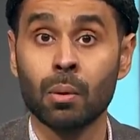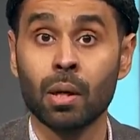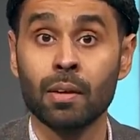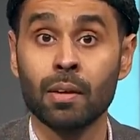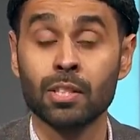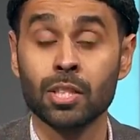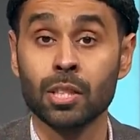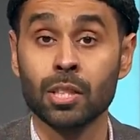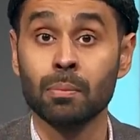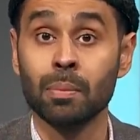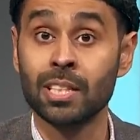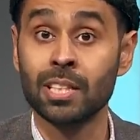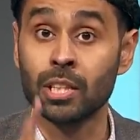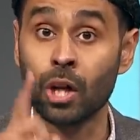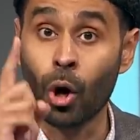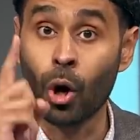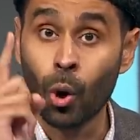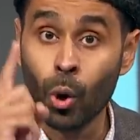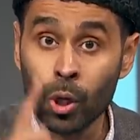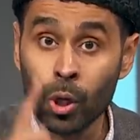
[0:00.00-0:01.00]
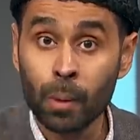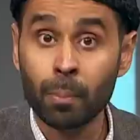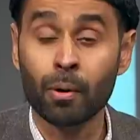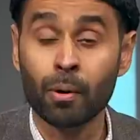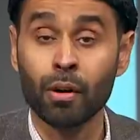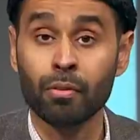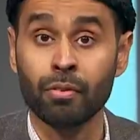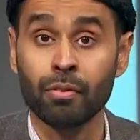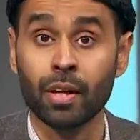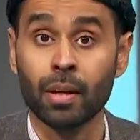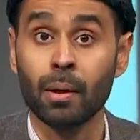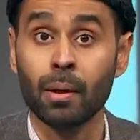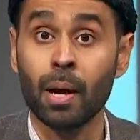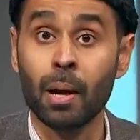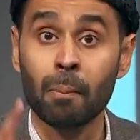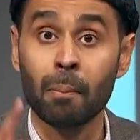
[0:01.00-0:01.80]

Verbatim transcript: Alaihi Wasallam is the only Prophet.